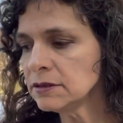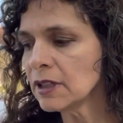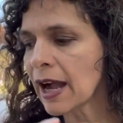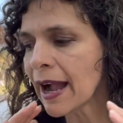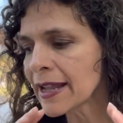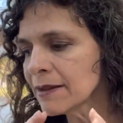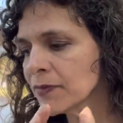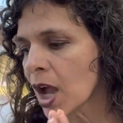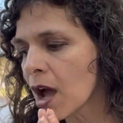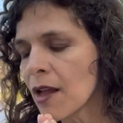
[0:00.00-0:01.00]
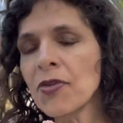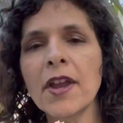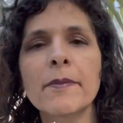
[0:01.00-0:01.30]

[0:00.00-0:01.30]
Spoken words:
I am not a